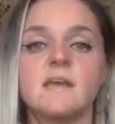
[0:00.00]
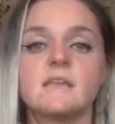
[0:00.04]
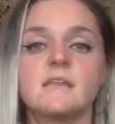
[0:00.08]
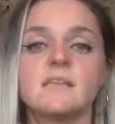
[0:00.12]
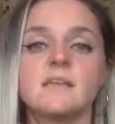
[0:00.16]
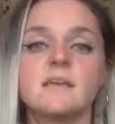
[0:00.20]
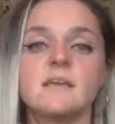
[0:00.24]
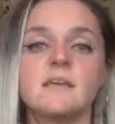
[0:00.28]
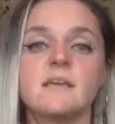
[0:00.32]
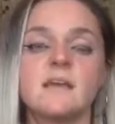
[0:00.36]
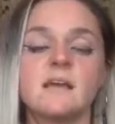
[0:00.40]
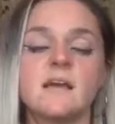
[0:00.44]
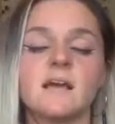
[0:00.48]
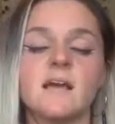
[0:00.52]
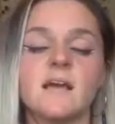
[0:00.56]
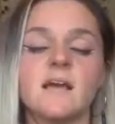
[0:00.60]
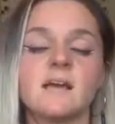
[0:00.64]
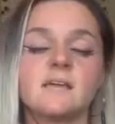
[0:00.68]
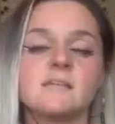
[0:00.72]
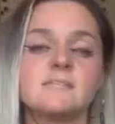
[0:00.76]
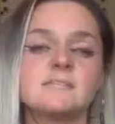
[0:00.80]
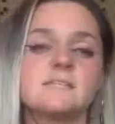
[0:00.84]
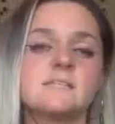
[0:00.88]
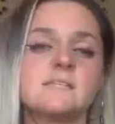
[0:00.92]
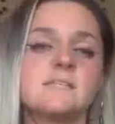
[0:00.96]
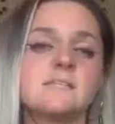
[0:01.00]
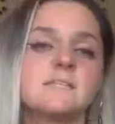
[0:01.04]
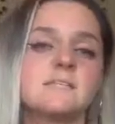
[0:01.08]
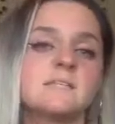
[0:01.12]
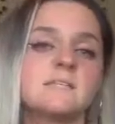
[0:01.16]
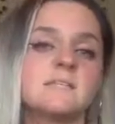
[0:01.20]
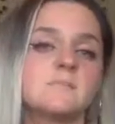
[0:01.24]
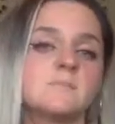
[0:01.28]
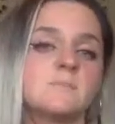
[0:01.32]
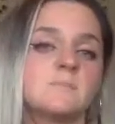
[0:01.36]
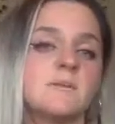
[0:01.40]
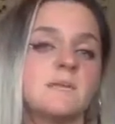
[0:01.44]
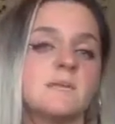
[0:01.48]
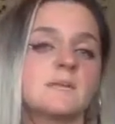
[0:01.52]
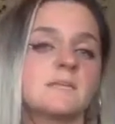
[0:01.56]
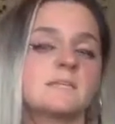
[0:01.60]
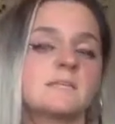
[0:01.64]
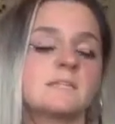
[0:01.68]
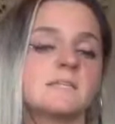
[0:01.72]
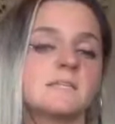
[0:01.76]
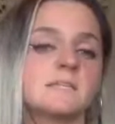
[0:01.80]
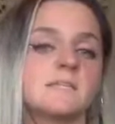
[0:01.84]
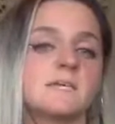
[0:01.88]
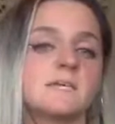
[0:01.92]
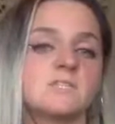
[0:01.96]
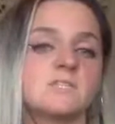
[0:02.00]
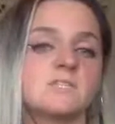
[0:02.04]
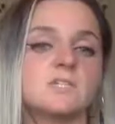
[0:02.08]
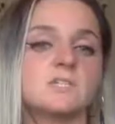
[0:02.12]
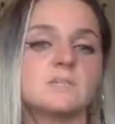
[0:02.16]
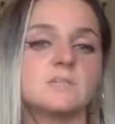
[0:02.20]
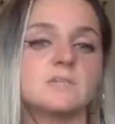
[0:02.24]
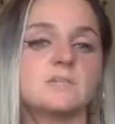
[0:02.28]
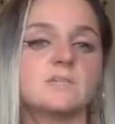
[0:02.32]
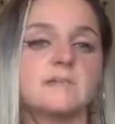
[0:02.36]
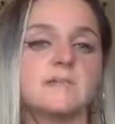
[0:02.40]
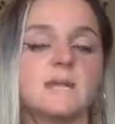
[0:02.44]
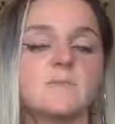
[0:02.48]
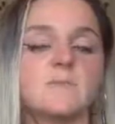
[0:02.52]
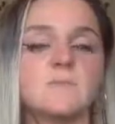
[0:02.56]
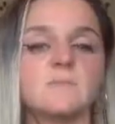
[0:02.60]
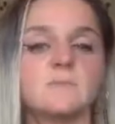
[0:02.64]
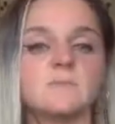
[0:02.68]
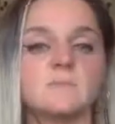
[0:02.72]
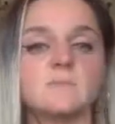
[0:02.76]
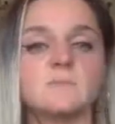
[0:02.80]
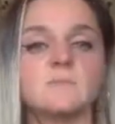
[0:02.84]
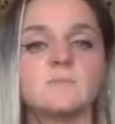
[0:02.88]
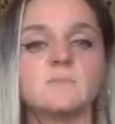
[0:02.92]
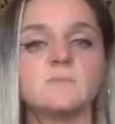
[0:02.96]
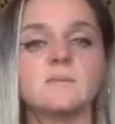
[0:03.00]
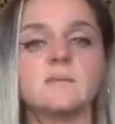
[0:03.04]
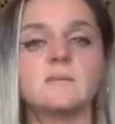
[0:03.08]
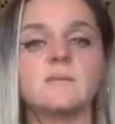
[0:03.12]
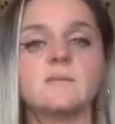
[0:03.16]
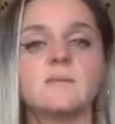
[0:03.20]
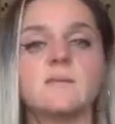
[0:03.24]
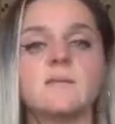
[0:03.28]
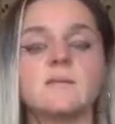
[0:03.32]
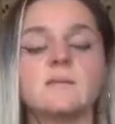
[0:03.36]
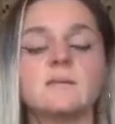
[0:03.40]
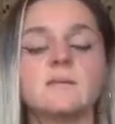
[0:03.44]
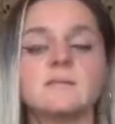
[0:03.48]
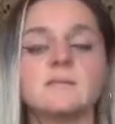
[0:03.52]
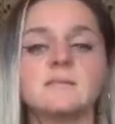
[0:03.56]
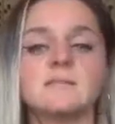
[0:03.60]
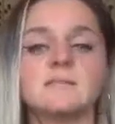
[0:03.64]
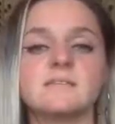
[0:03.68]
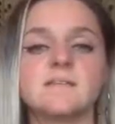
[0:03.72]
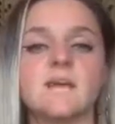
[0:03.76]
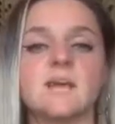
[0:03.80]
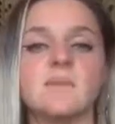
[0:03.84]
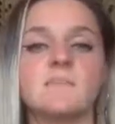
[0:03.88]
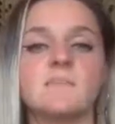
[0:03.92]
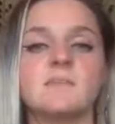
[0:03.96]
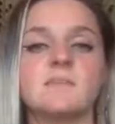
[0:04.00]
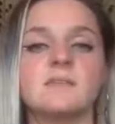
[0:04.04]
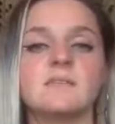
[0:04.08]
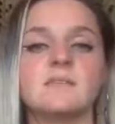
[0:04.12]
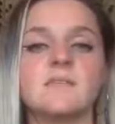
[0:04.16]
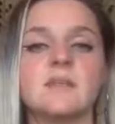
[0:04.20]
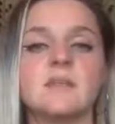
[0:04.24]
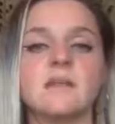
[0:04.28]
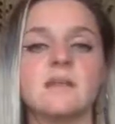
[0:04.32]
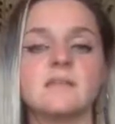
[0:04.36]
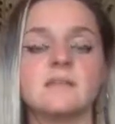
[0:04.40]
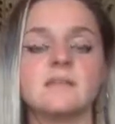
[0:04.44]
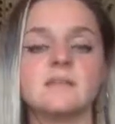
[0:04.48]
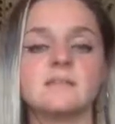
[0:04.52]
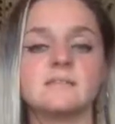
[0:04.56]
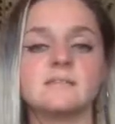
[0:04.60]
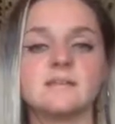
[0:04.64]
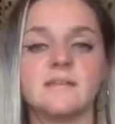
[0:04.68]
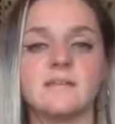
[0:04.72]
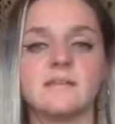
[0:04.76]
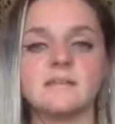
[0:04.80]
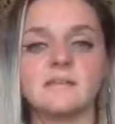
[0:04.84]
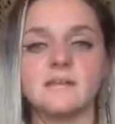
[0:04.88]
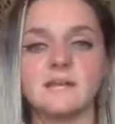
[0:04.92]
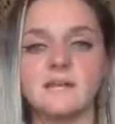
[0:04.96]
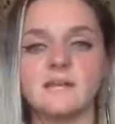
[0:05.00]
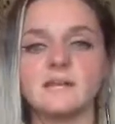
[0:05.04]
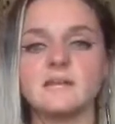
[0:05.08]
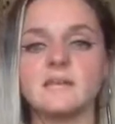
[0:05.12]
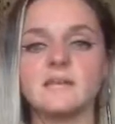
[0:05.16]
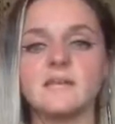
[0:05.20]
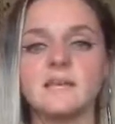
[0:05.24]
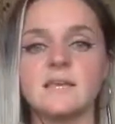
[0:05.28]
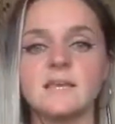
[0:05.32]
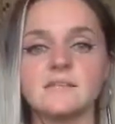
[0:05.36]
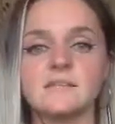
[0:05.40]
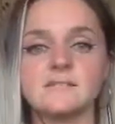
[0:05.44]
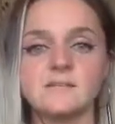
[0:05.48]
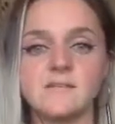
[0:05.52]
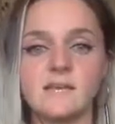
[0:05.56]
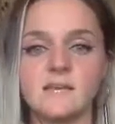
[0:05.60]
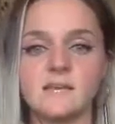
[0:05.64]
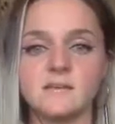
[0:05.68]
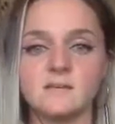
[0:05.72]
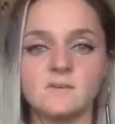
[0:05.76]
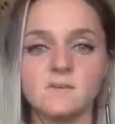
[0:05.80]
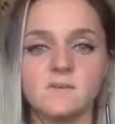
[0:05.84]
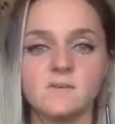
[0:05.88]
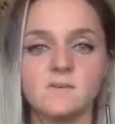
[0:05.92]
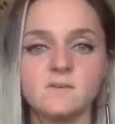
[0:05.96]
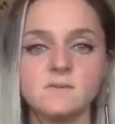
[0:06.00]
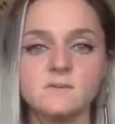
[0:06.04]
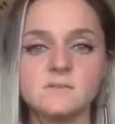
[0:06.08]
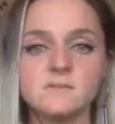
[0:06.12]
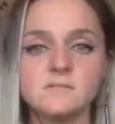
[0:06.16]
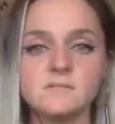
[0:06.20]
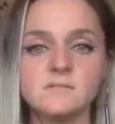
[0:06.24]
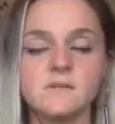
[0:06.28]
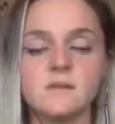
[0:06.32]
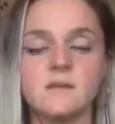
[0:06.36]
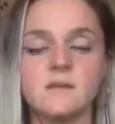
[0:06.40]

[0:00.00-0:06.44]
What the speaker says: And then I see these big celestial alignments, or these big awakenings happening then as like 9 year cycles.